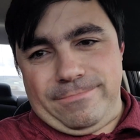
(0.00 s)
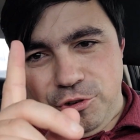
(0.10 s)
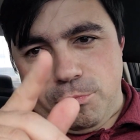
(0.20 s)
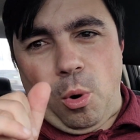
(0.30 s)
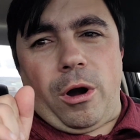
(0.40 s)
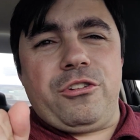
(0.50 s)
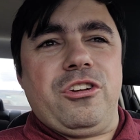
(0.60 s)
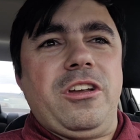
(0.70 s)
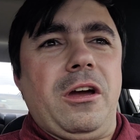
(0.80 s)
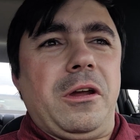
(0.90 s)
There's more I
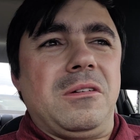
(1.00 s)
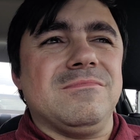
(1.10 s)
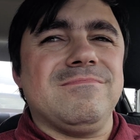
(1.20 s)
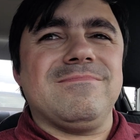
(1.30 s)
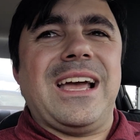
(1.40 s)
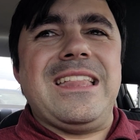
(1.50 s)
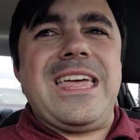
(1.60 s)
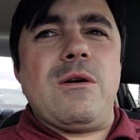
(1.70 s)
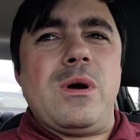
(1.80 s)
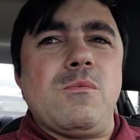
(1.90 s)
should tell you.
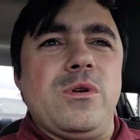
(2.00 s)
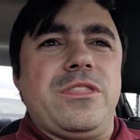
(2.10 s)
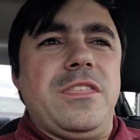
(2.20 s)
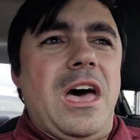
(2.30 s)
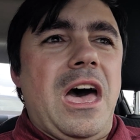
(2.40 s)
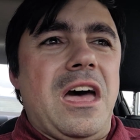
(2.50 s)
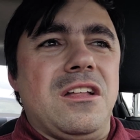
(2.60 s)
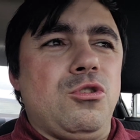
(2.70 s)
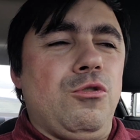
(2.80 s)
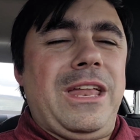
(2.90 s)
They went with, uh,
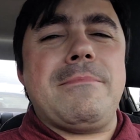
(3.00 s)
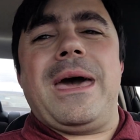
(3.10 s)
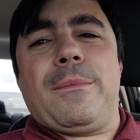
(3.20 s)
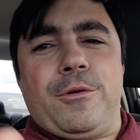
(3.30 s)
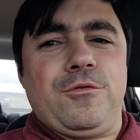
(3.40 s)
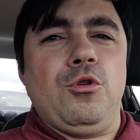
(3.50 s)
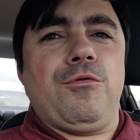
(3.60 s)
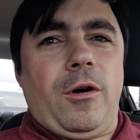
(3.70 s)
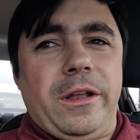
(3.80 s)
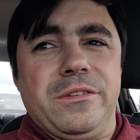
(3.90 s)
two, they met up with two
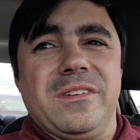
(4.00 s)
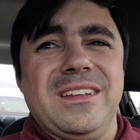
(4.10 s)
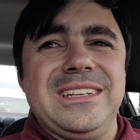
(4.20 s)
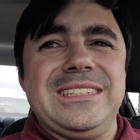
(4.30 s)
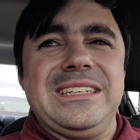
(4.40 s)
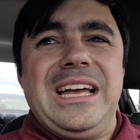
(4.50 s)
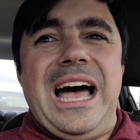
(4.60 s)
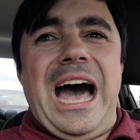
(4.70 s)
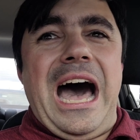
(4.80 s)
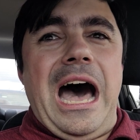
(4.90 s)
friends.
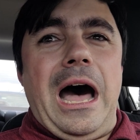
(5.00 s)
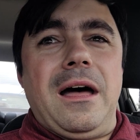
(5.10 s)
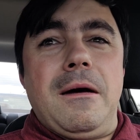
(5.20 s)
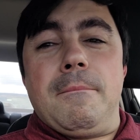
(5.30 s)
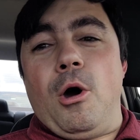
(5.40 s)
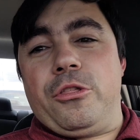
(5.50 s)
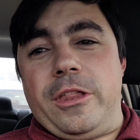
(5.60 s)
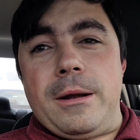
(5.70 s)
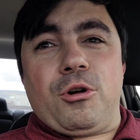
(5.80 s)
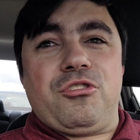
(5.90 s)
Uh, both of
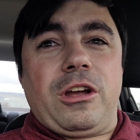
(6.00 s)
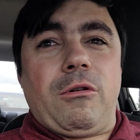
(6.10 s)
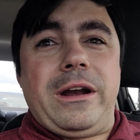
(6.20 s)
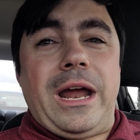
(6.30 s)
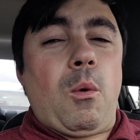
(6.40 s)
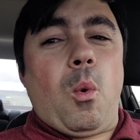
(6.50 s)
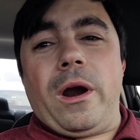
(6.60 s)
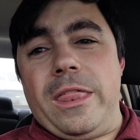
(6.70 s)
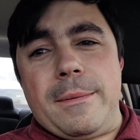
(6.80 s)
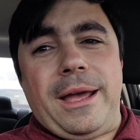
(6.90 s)
them are sick right now.
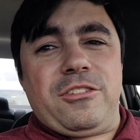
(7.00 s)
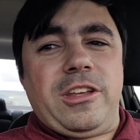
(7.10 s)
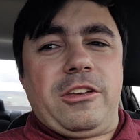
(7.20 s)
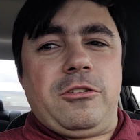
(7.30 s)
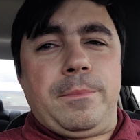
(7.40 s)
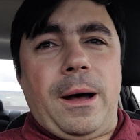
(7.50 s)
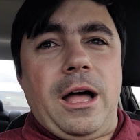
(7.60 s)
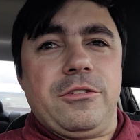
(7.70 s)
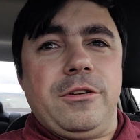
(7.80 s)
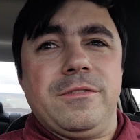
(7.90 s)
One of them has tested
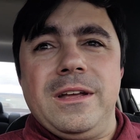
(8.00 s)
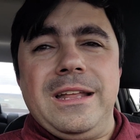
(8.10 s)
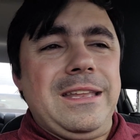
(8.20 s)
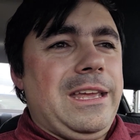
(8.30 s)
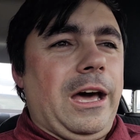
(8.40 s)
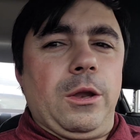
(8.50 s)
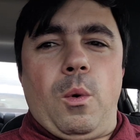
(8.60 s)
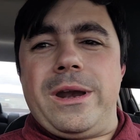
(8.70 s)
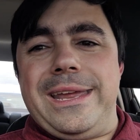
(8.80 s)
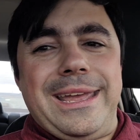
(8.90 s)
positive. The other
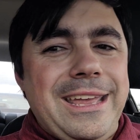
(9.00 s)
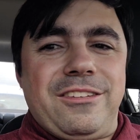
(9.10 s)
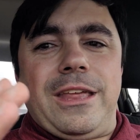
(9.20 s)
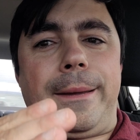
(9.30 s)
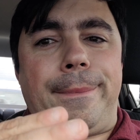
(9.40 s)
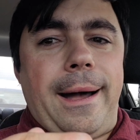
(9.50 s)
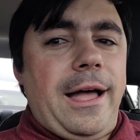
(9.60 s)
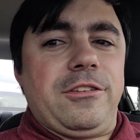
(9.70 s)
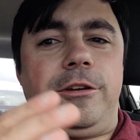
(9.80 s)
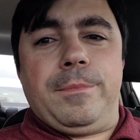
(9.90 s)
one is not
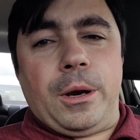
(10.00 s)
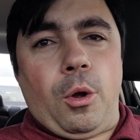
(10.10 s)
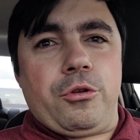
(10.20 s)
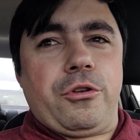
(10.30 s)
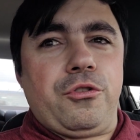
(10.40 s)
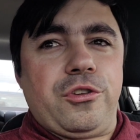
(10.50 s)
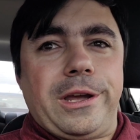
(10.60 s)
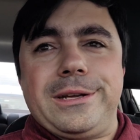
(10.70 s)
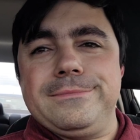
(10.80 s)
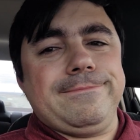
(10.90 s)
positive, but also sick.